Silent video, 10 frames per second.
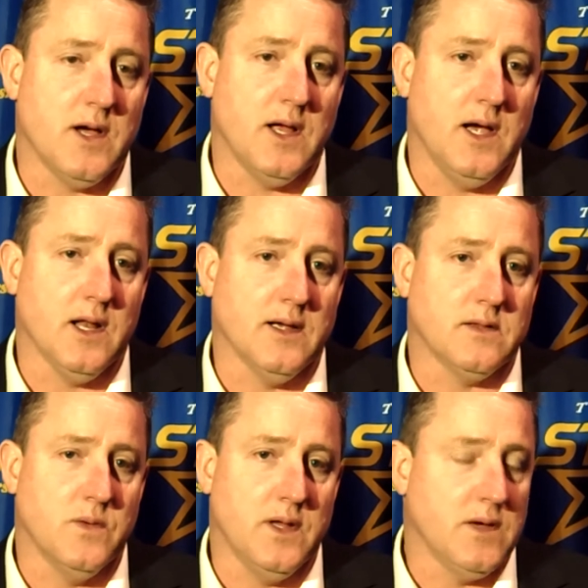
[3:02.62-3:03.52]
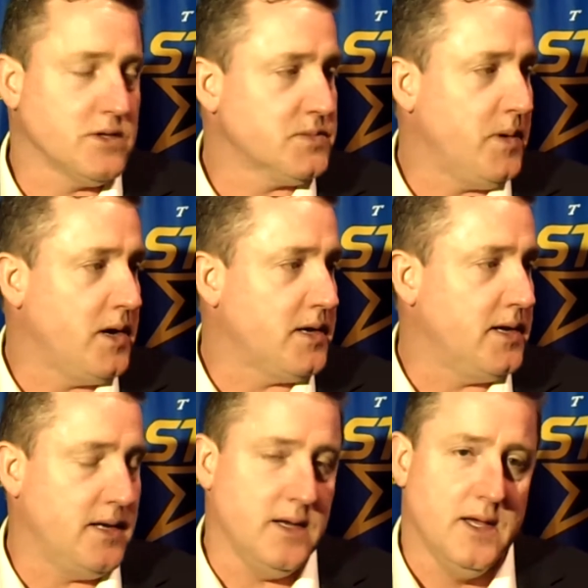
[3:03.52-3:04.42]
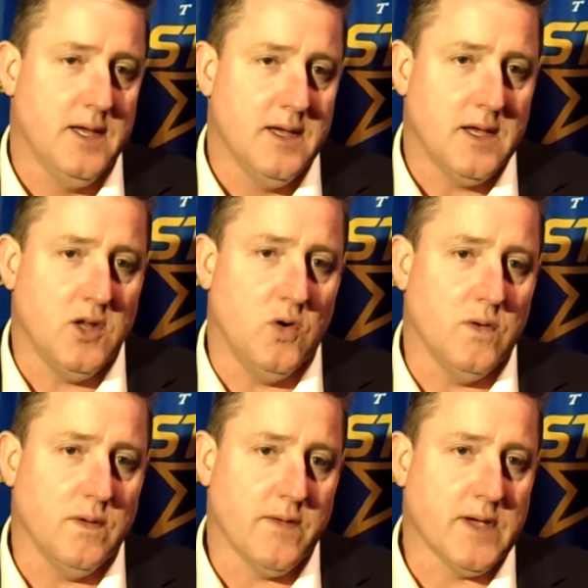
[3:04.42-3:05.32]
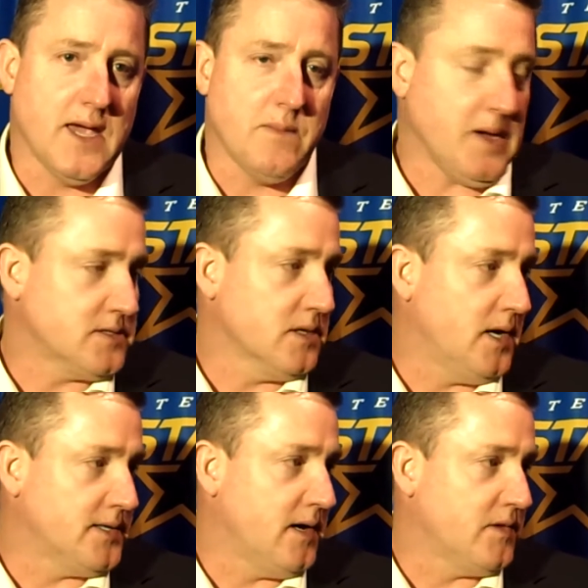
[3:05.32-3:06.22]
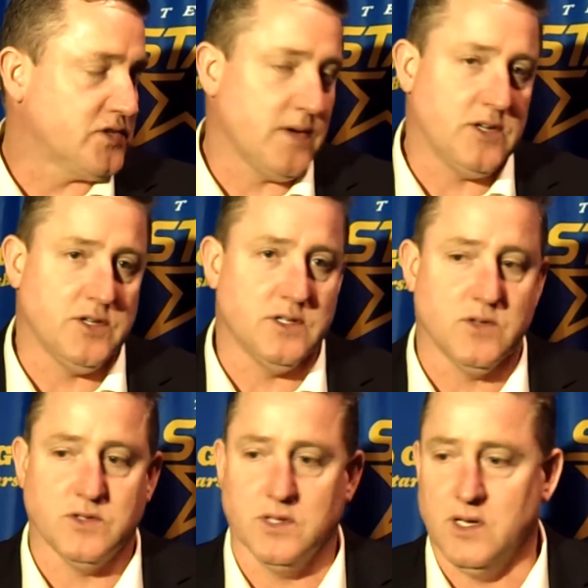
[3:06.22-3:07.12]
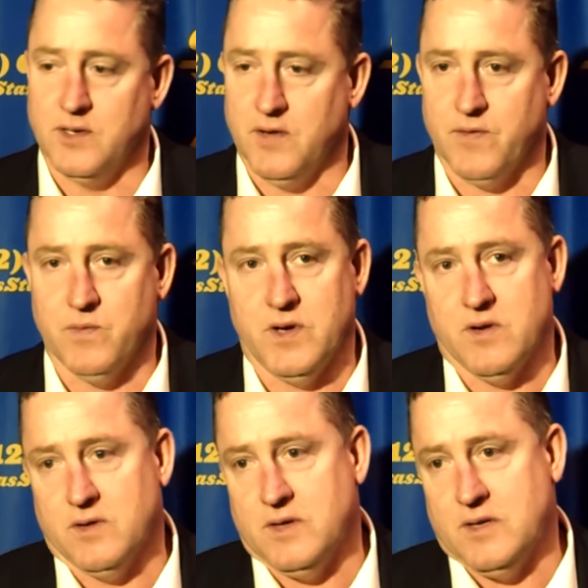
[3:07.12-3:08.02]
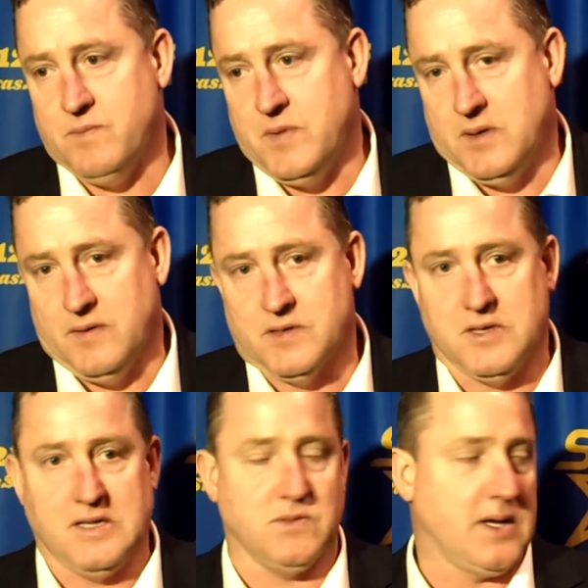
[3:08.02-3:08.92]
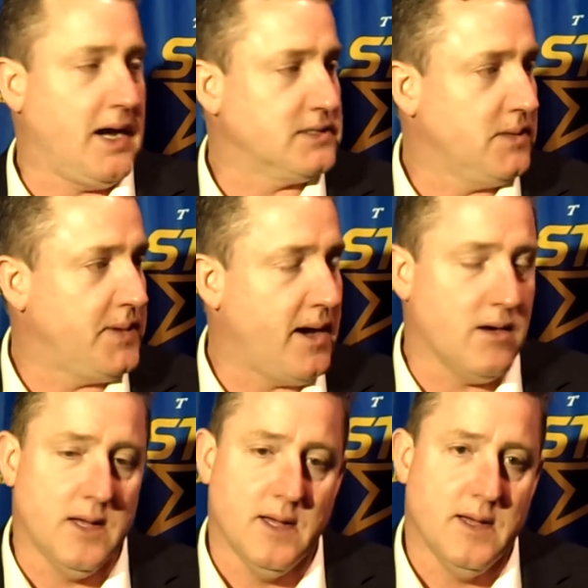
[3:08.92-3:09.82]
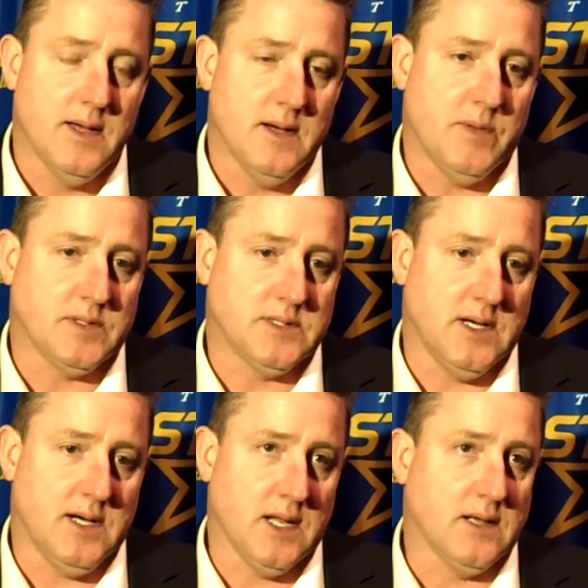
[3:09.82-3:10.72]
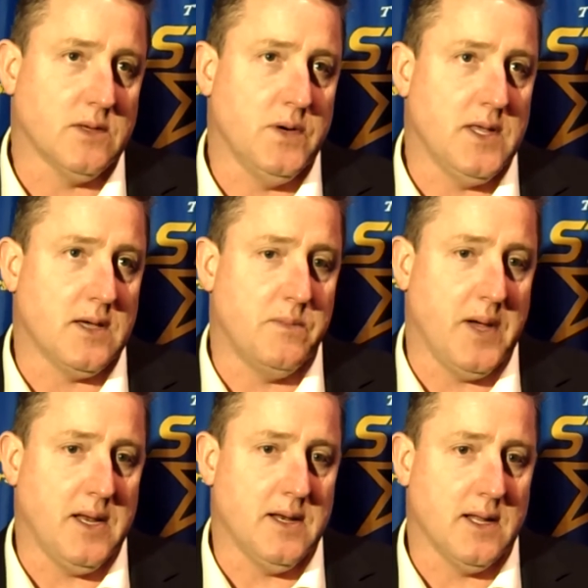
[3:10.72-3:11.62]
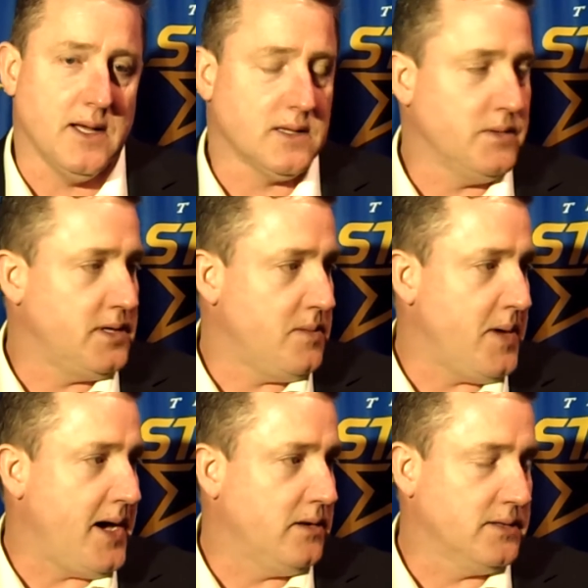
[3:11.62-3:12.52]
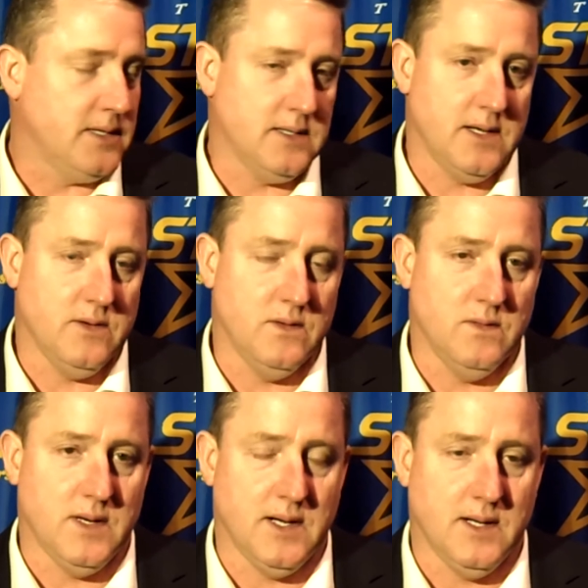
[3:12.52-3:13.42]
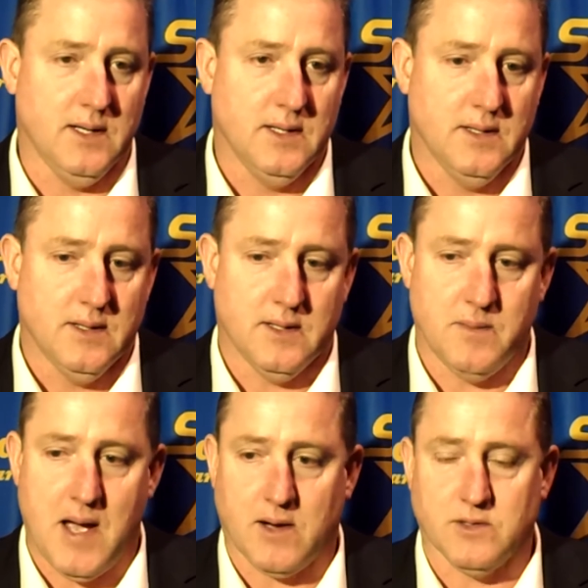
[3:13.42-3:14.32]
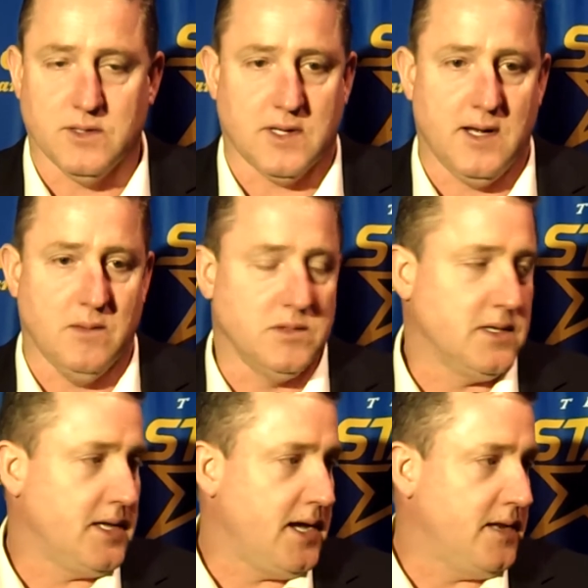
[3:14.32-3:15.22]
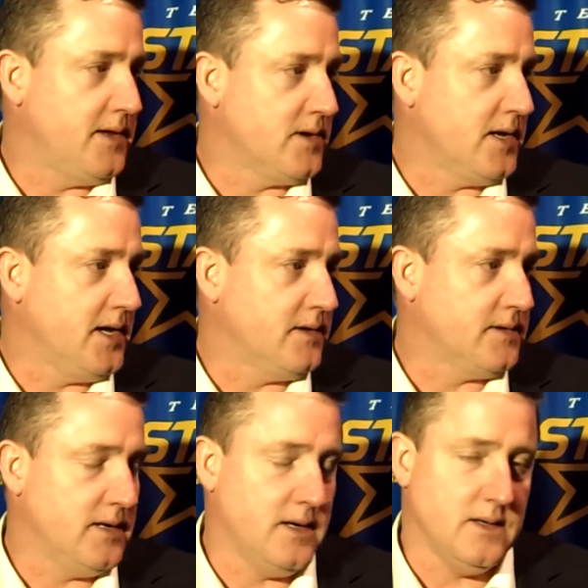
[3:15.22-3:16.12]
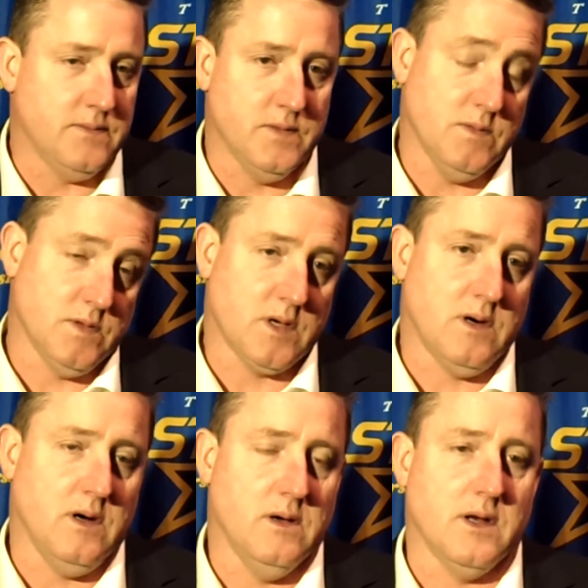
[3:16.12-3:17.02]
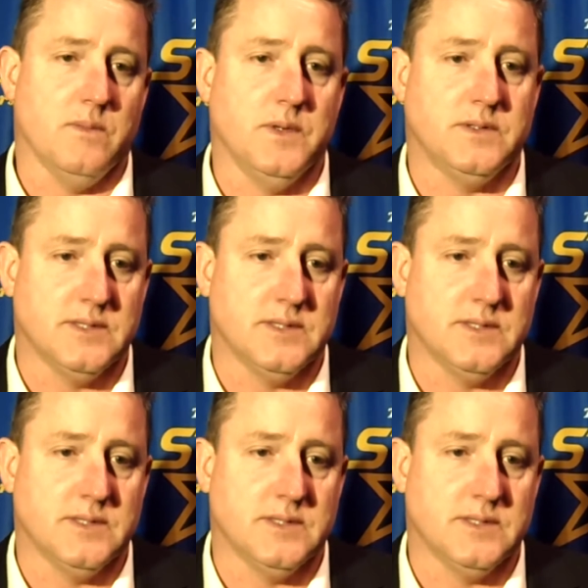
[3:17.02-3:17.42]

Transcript: good. I liked the way they responded in it. Every game means a lot down the stretch here, so it's a little different when you're in the middle of the season when guys come down. But I like the way they competed. I like the way they battled. And I know Macker took an elbow to the head there tonight with a call on it.